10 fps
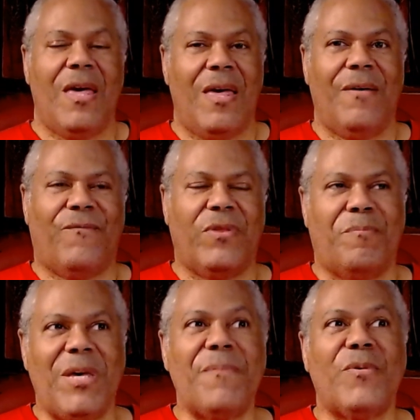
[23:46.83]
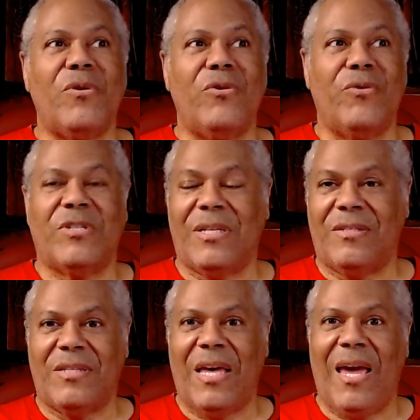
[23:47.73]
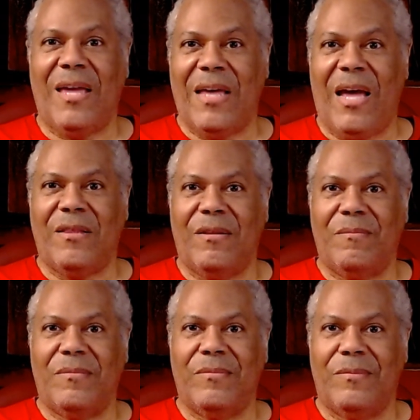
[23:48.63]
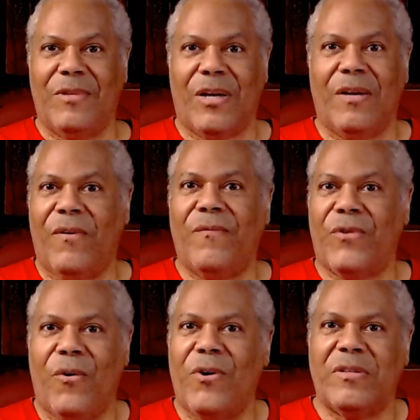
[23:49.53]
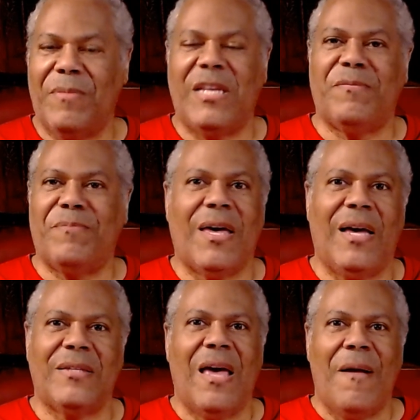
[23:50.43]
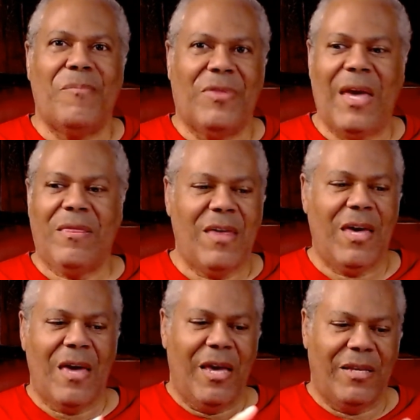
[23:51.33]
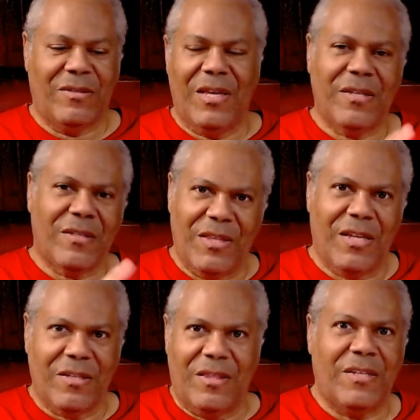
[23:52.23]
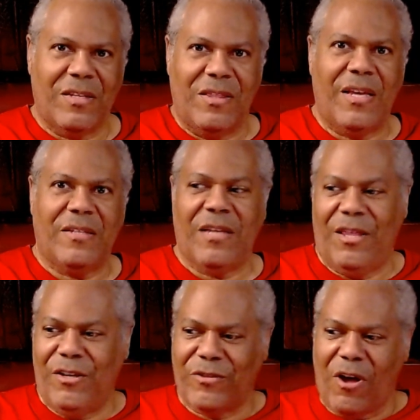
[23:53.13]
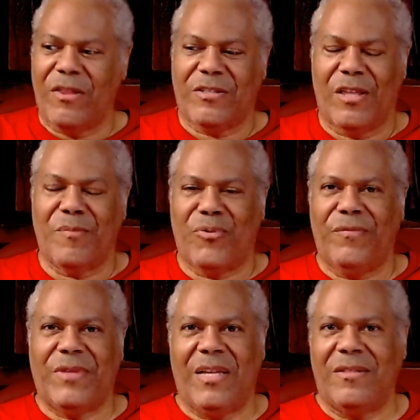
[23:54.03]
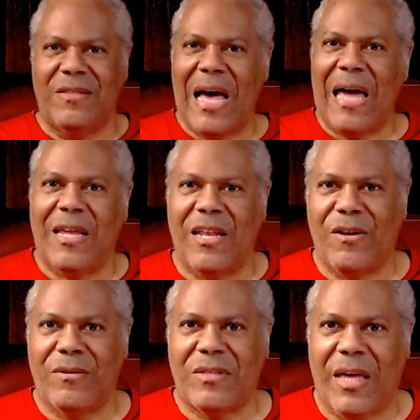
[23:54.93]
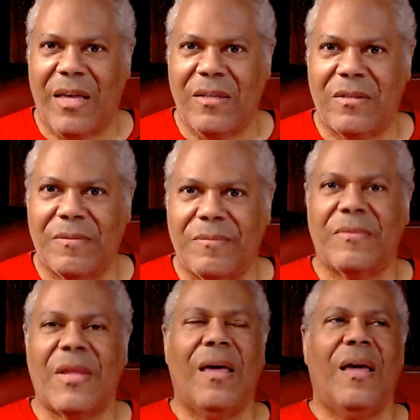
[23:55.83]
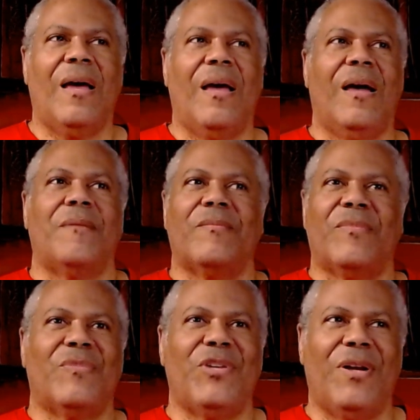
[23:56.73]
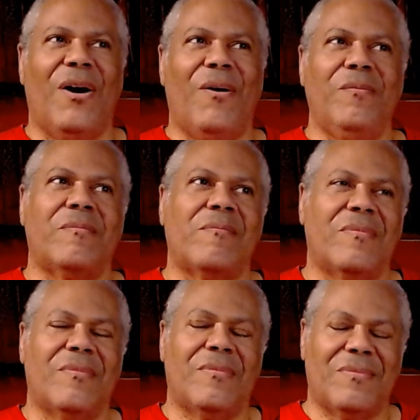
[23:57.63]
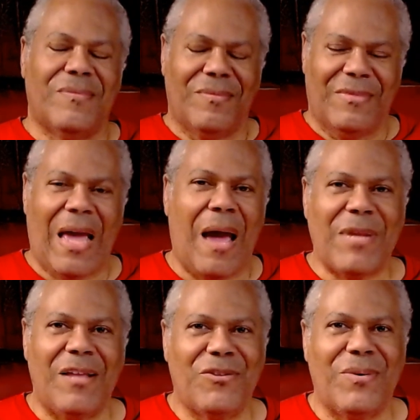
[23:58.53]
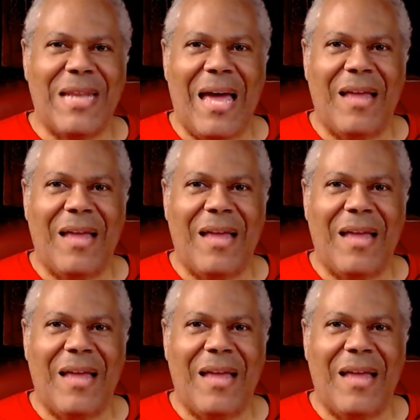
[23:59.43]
for the people who are just saying that they're going to vote for the Orange Menace because they think he's this and this and this and this, and there's all this other proof that he's not any of those things, you know, I'm not doing that in this